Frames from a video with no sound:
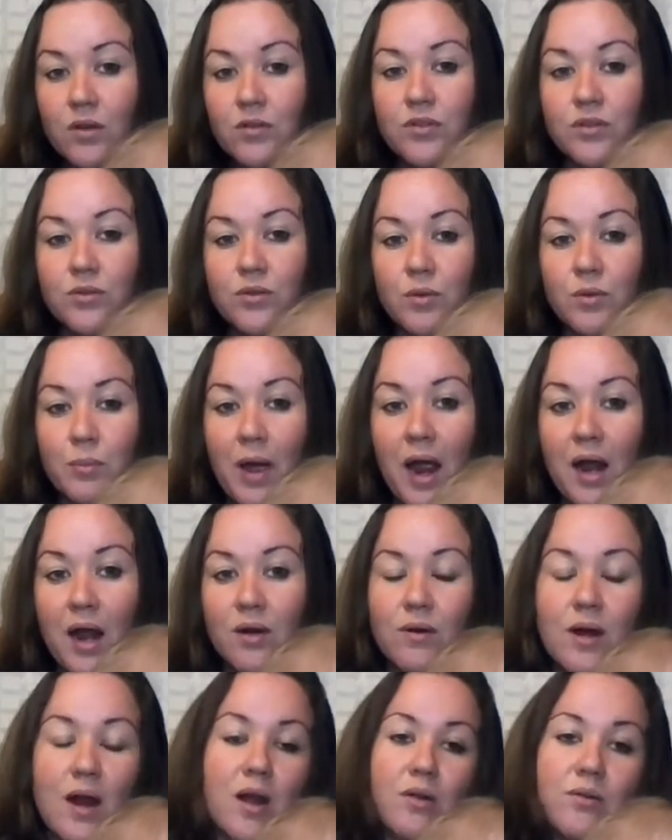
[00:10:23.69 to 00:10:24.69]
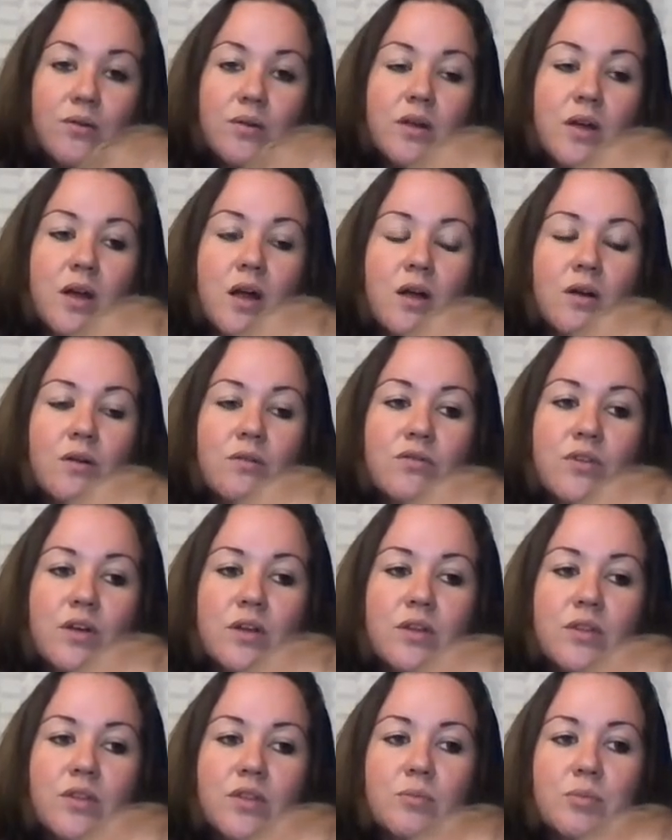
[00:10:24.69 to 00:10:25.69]
to the background of
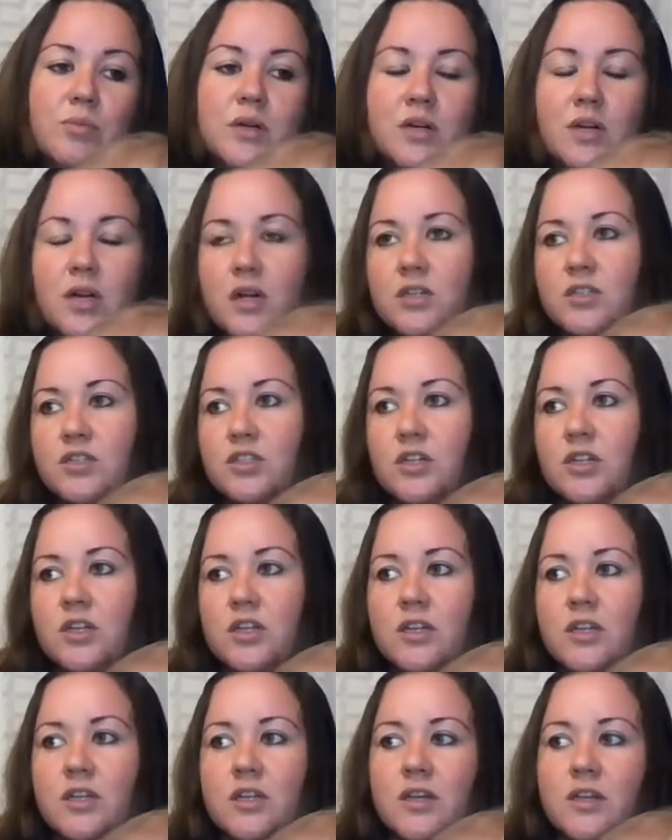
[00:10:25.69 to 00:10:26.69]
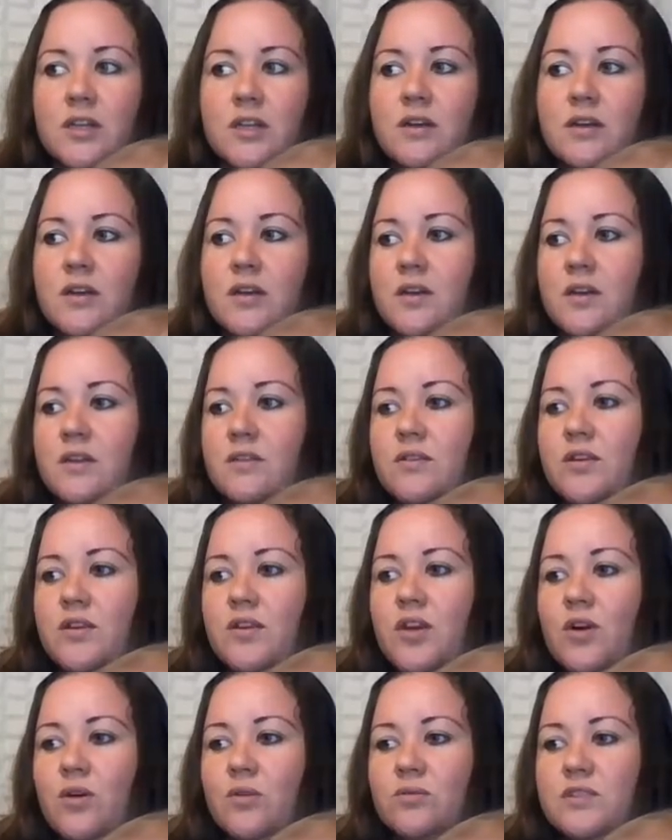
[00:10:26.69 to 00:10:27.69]
the production and,
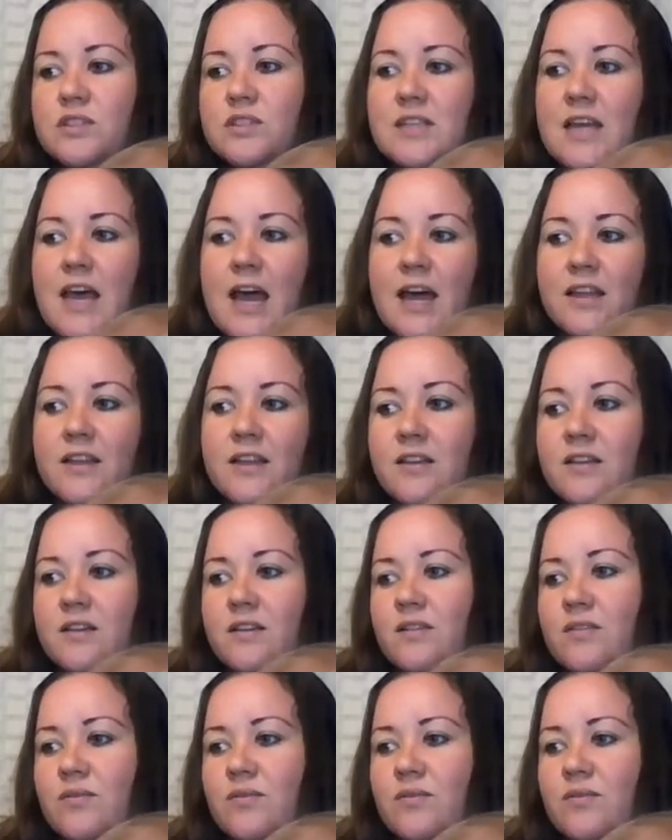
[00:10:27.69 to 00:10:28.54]
you know, set,